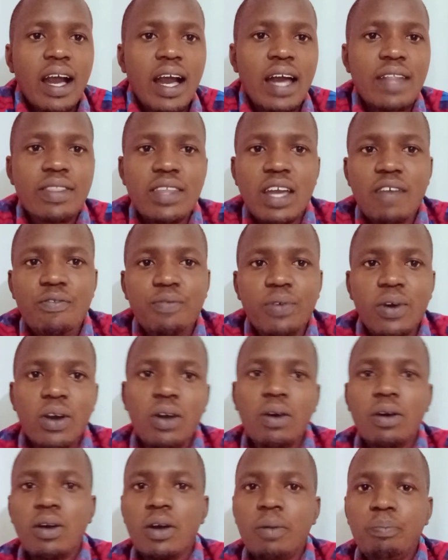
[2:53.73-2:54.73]
And
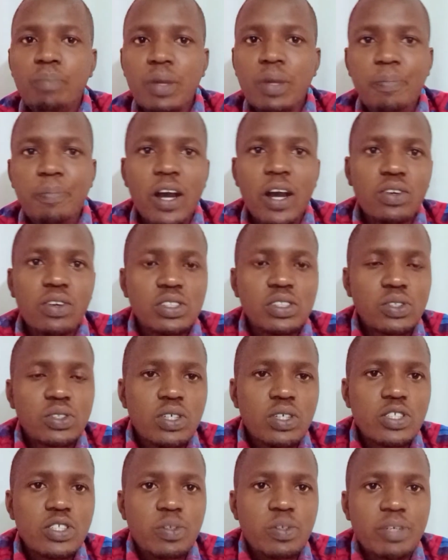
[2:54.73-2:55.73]
therefore, people are not
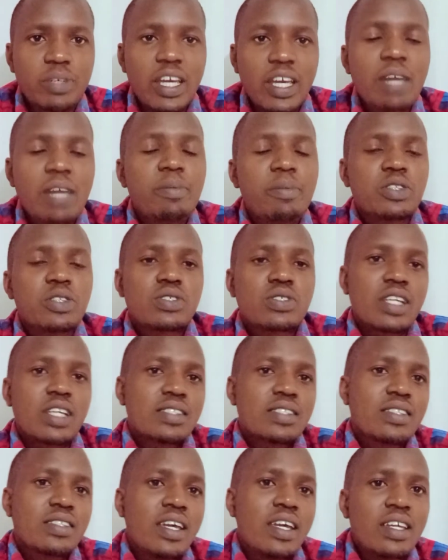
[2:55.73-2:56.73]
going to be able to
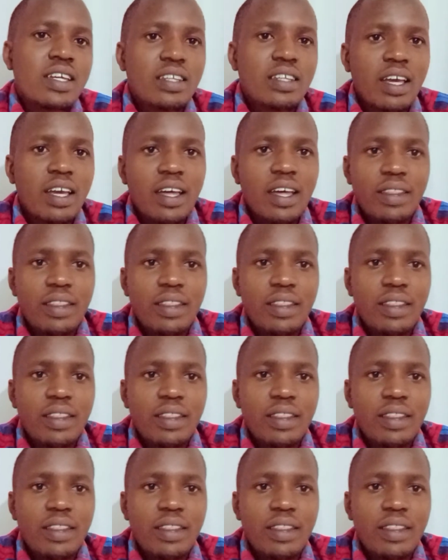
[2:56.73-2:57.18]
sustain